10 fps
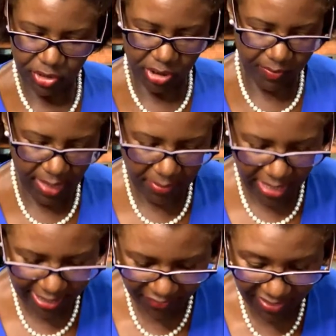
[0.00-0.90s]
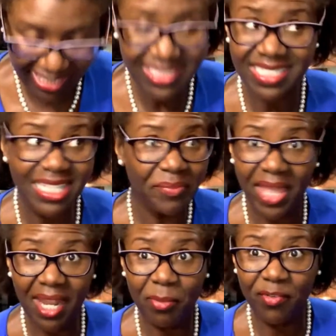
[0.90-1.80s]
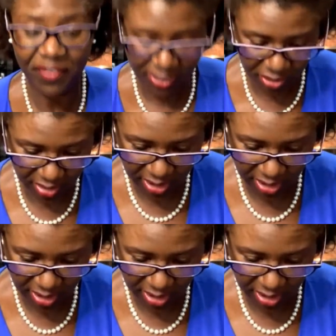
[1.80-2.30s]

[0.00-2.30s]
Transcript: just me and my devices. I'm not a professional